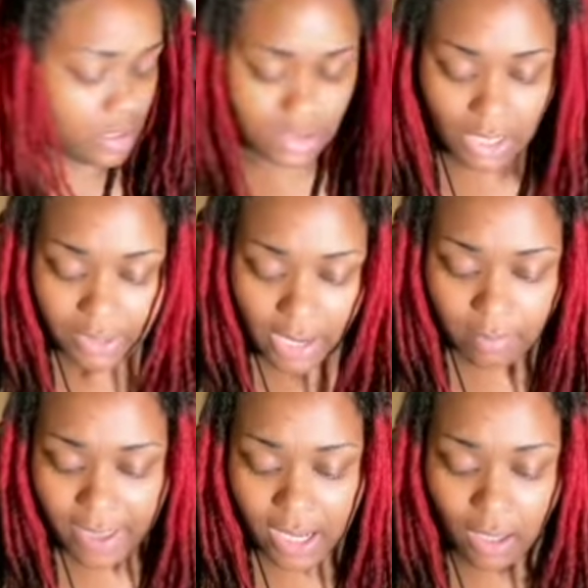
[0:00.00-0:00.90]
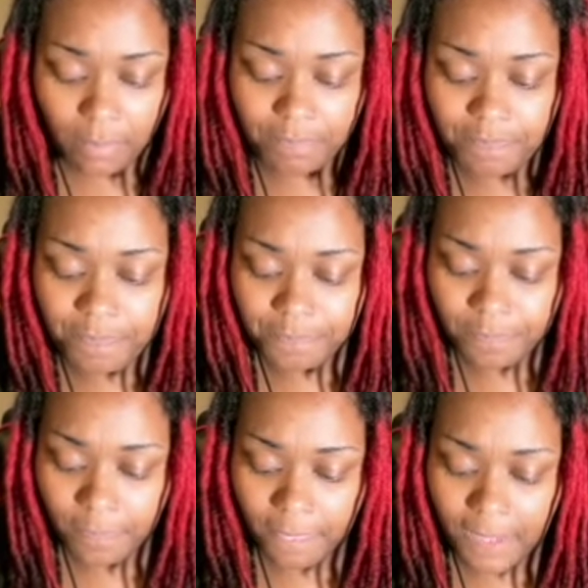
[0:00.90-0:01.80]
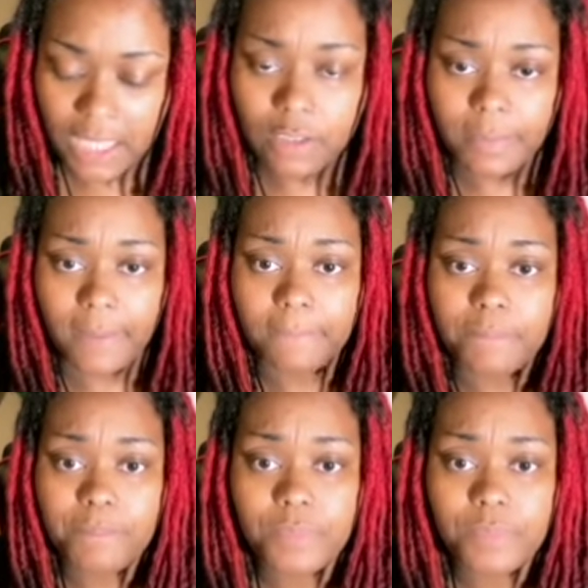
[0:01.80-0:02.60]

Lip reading: Slow down and back up a little bit.